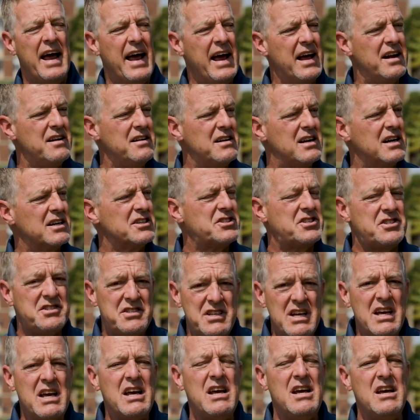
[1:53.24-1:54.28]
and uh,
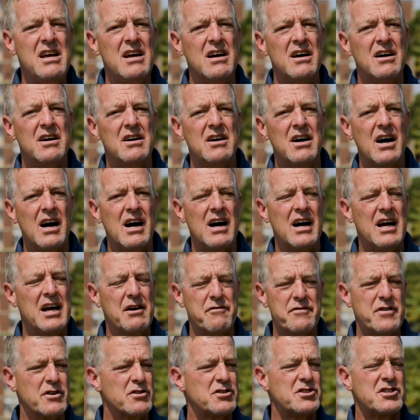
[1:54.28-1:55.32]
see uh,
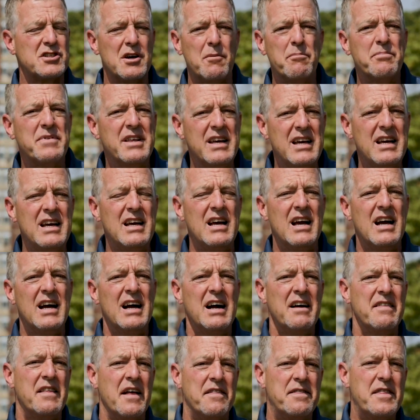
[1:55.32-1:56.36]
if there's something
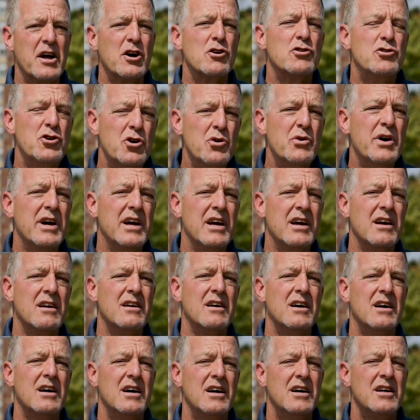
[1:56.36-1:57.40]
that they're
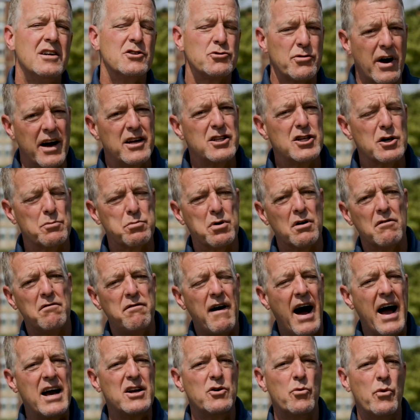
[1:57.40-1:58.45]
doing trying to
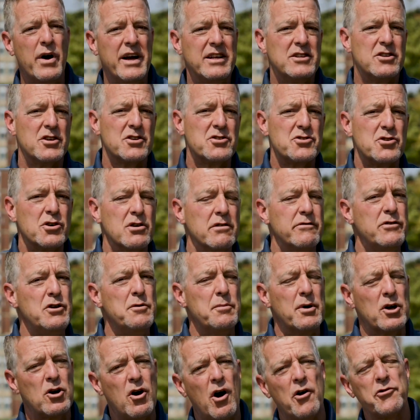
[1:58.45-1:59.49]
provide a way to serve you,
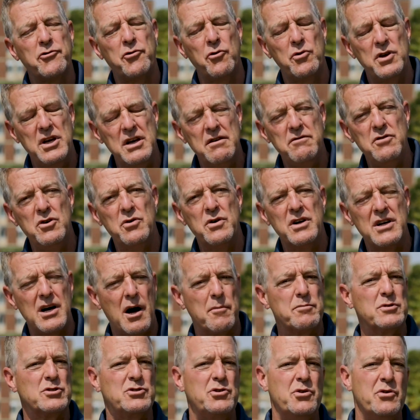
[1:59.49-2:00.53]
but also give you an
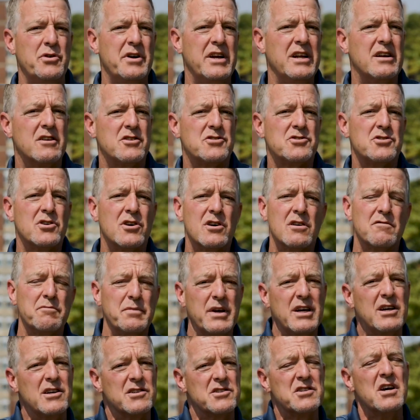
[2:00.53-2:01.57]
opportunity to serve
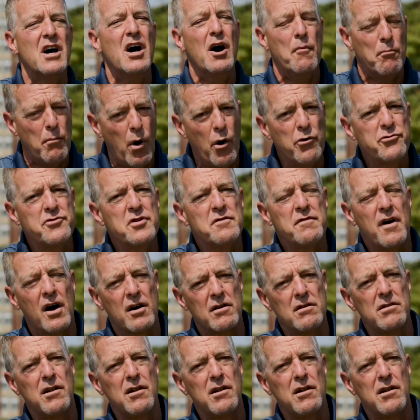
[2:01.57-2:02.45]
because most of our